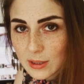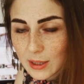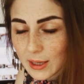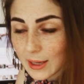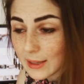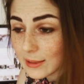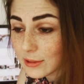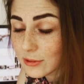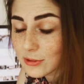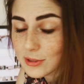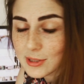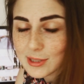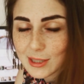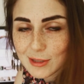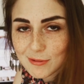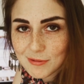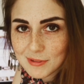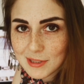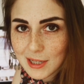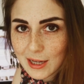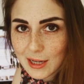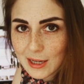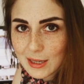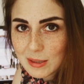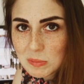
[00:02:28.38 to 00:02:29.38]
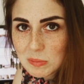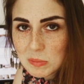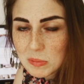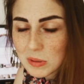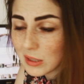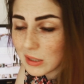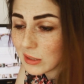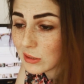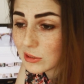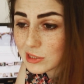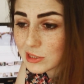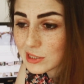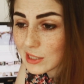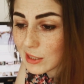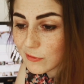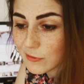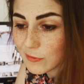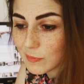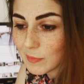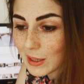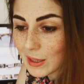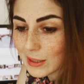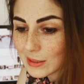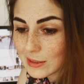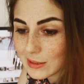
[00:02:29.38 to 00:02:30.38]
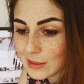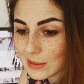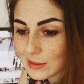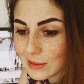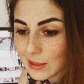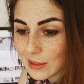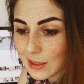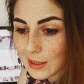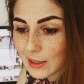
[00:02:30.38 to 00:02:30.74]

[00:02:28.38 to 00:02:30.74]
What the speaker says: And you save time and you save money